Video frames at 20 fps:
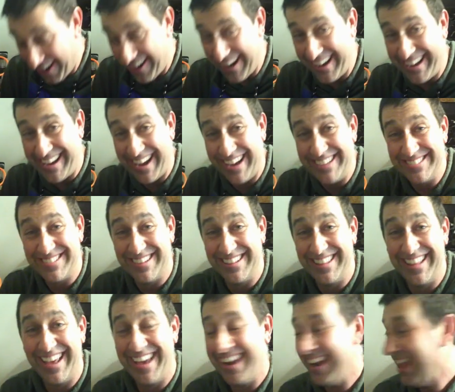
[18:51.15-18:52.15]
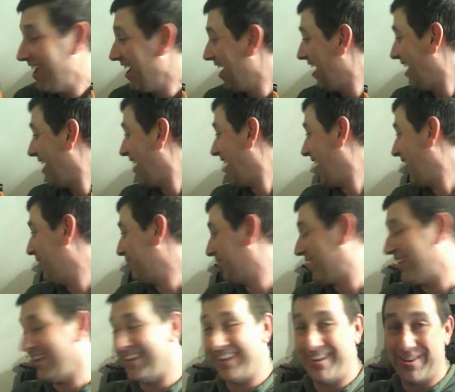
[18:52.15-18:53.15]
right, guys, I'm
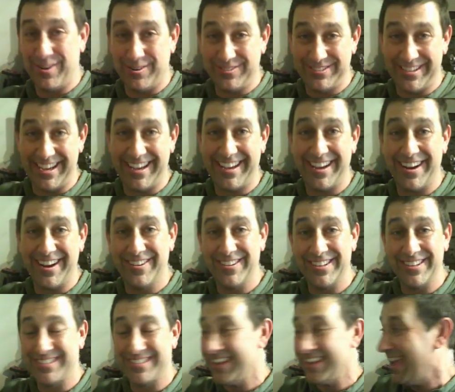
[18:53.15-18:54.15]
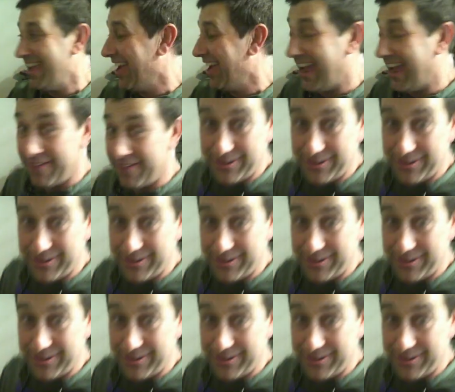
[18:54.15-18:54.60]
gonna go take care of this. Have a